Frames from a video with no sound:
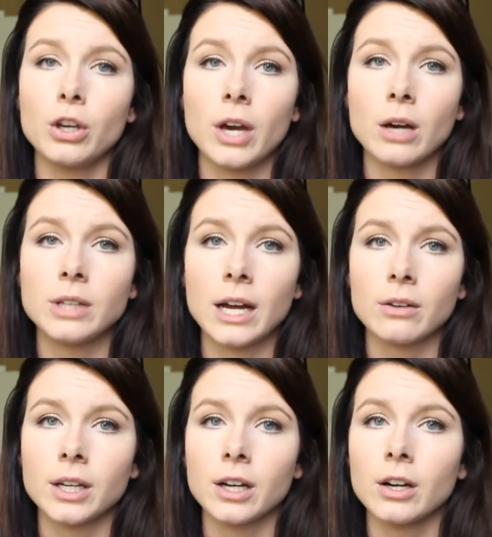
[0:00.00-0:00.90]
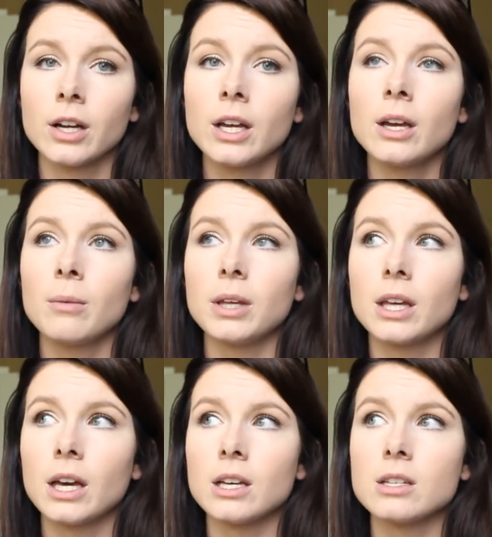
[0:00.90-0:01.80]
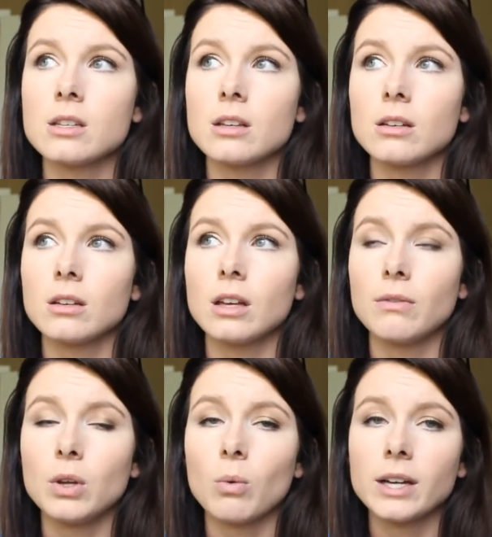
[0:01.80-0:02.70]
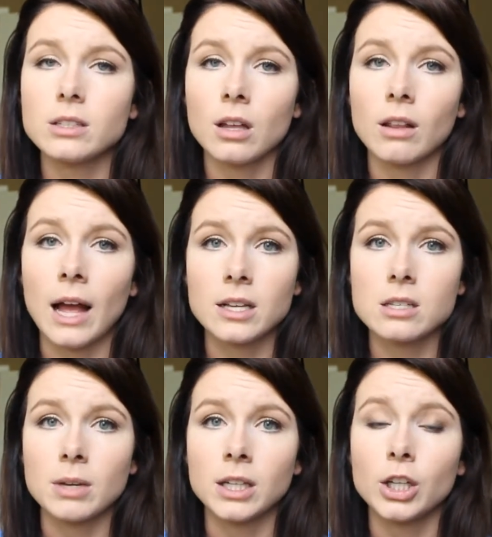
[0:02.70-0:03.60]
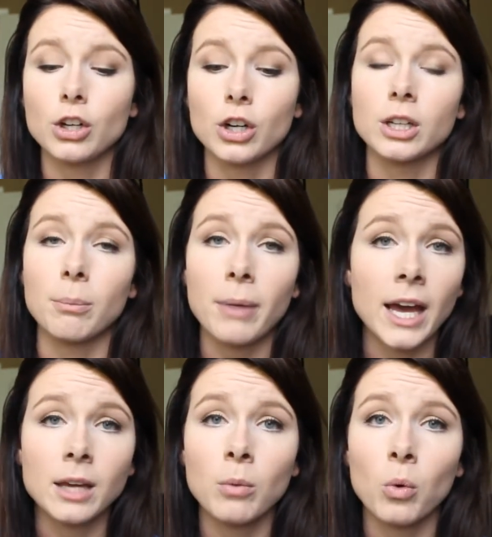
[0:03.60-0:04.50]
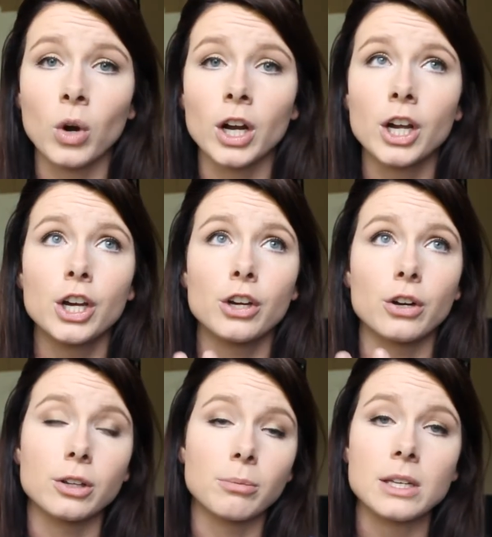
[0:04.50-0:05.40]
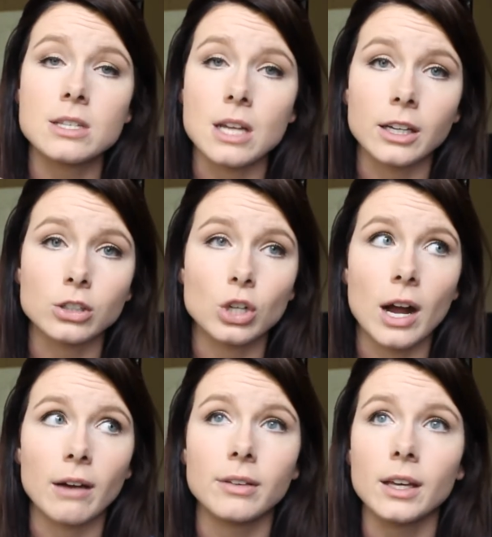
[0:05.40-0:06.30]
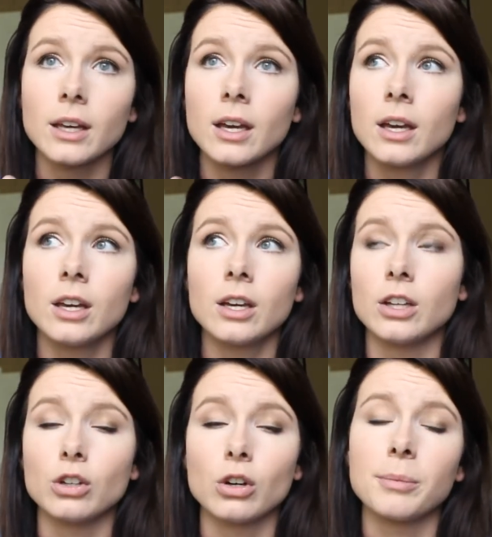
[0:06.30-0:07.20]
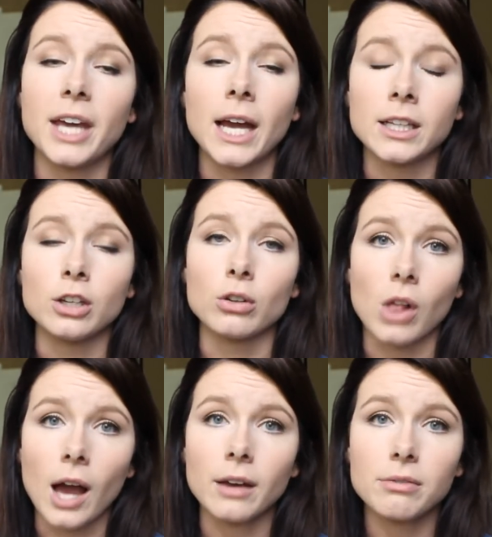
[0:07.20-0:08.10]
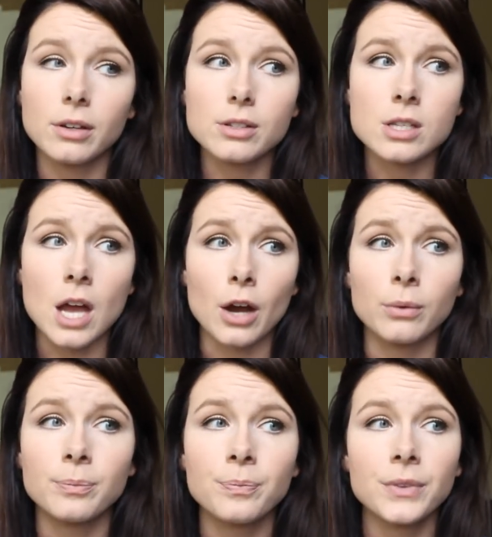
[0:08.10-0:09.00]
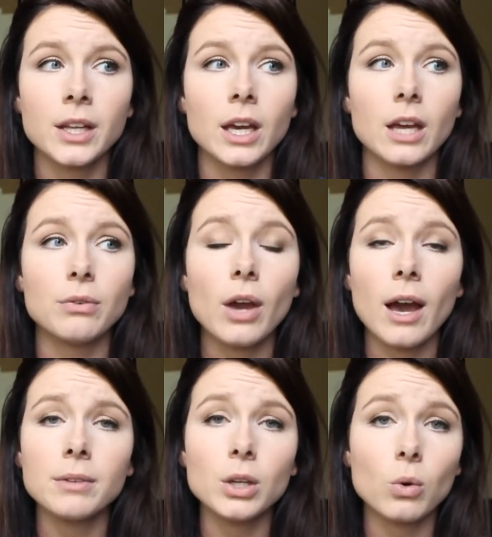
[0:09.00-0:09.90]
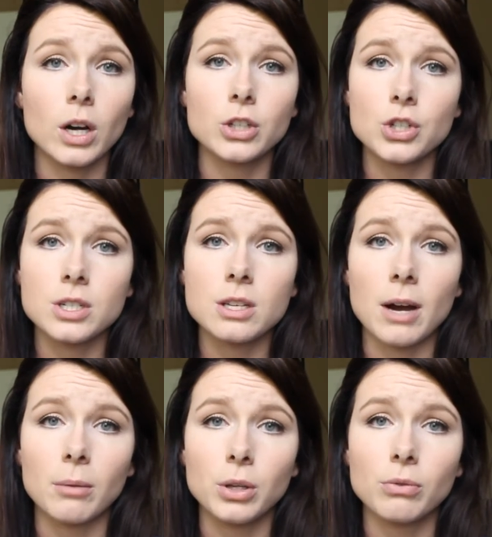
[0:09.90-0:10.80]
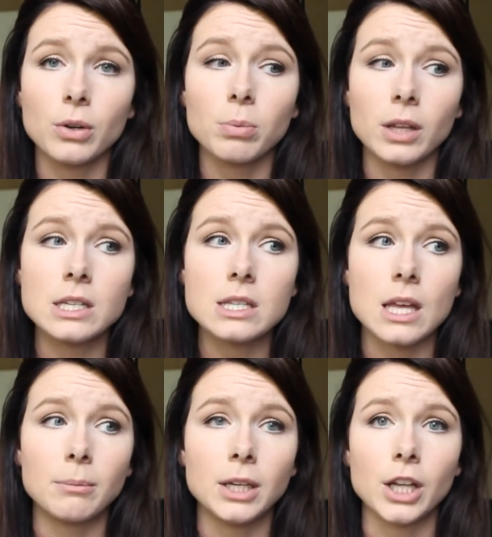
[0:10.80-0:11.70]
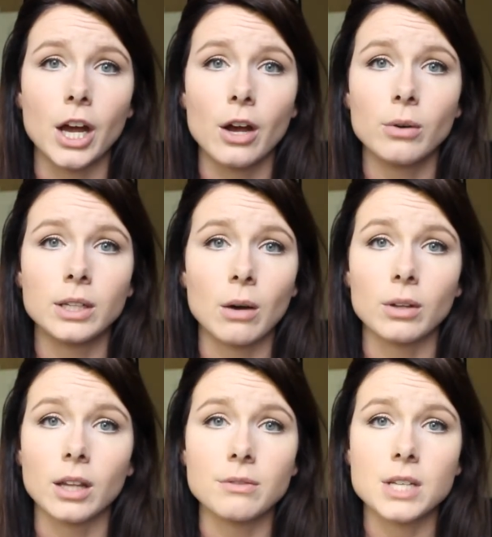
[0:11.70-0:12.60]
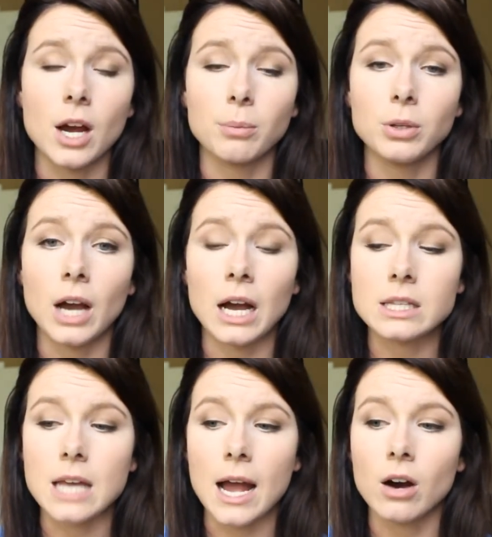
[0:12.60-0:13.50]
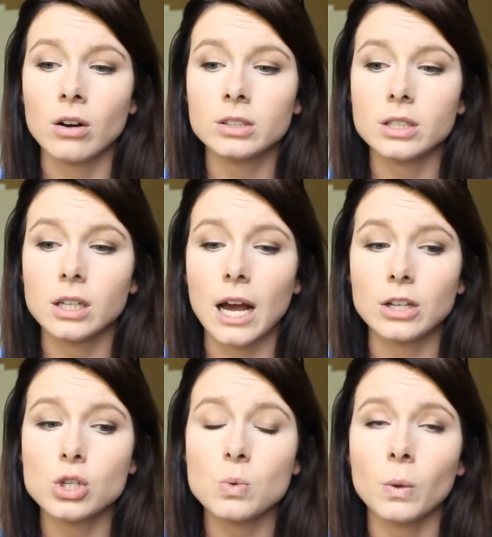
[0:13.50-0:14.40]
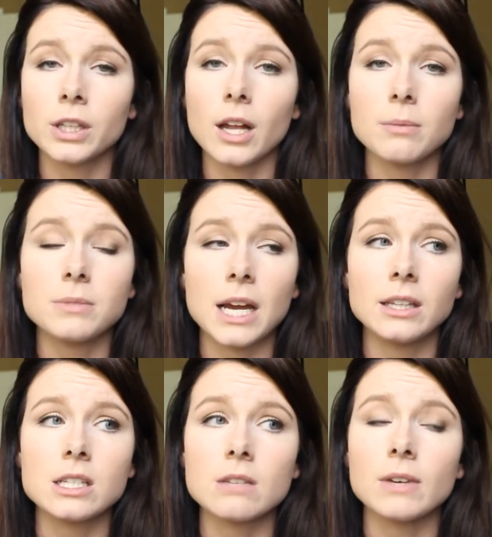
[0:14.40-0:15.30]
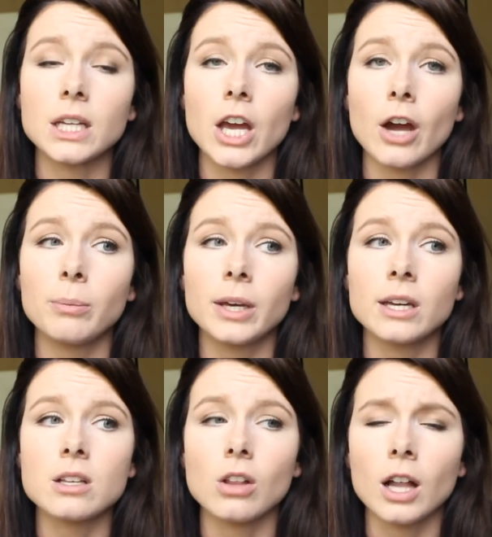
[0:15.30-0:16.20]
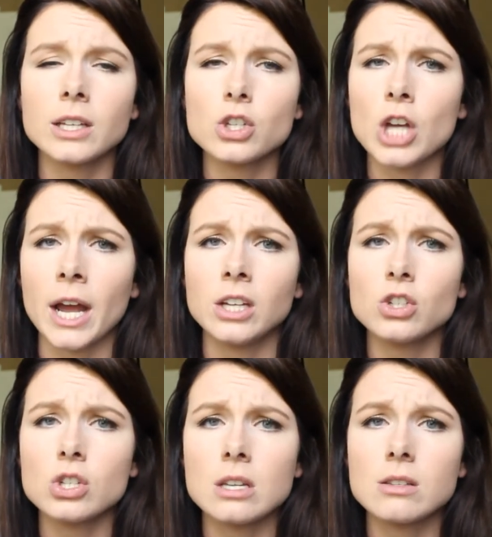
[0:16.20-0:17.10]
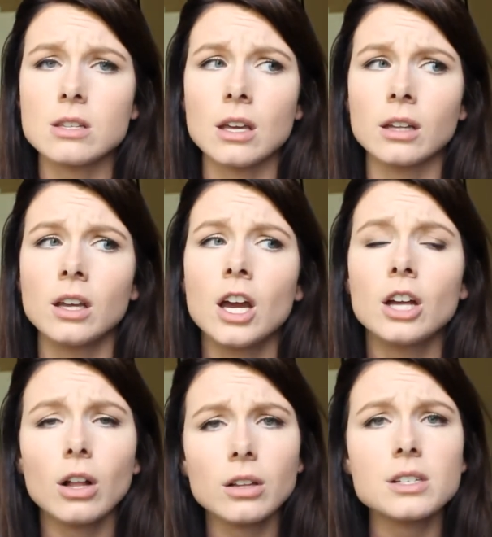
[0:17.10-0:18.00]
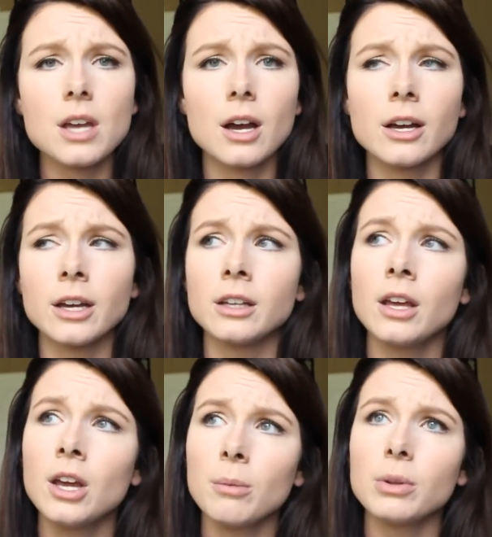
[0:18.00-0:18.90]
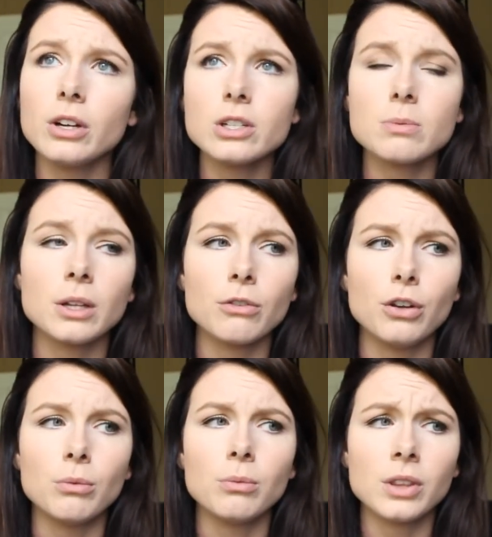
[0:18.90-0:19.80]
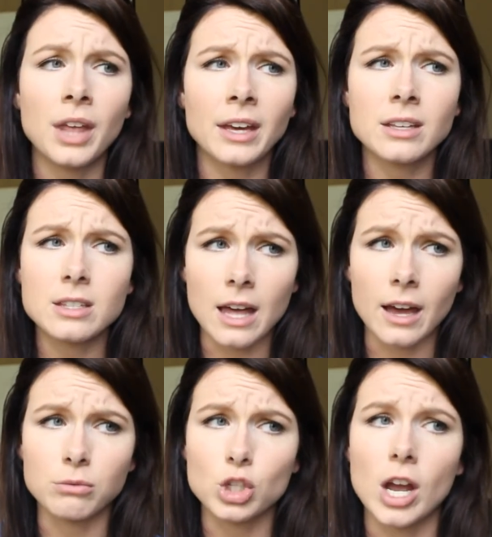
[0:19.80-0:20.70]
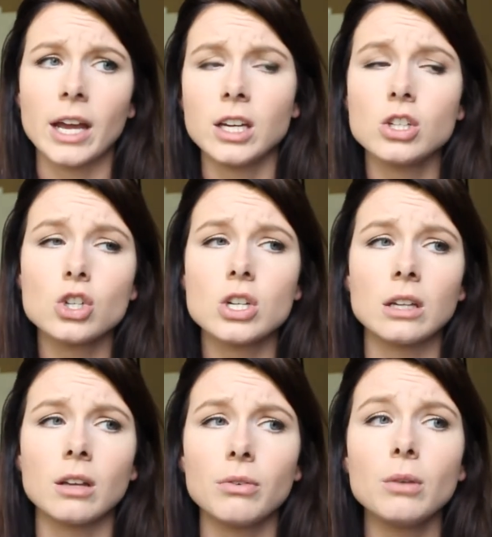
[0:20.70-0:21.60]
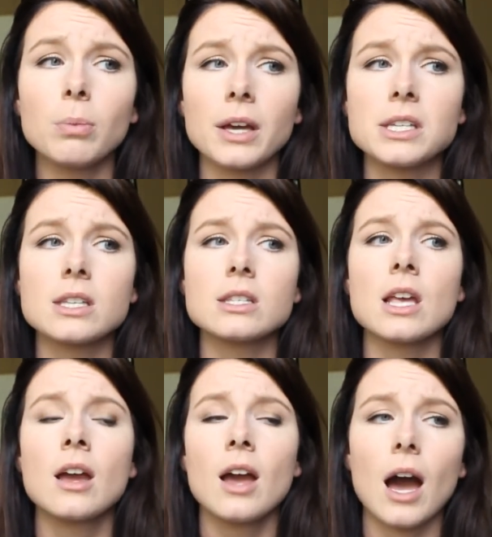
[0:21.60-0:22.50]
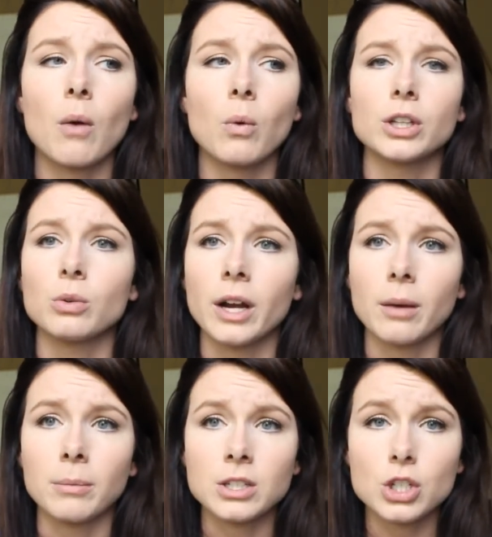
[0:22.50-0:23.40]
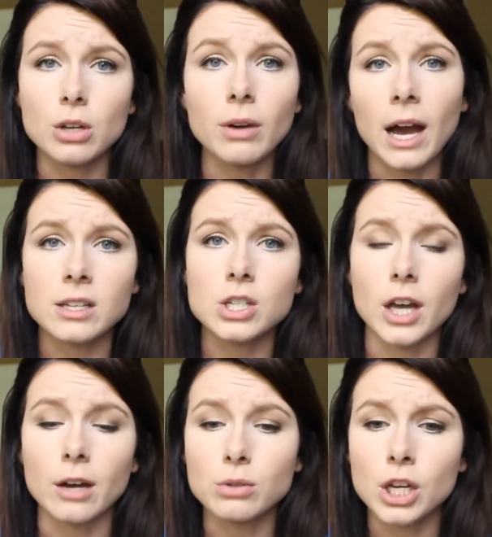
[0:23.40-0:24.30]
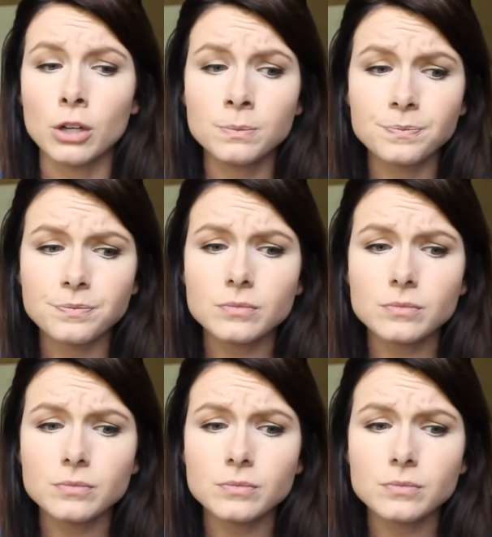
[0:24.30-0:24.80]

you go down there, because if you wait till last minute, you're going to pay more, you're going to be stuck in traffic, and you're going to be hating your life. So if you have any questions about Beaufort, please let me know, and I would love to help you guys out. I just wanted to update this video because a lot has changed since then. Not a ton, but there's been a few things that have changed and a few places I wanted to recommend to you guys to go to.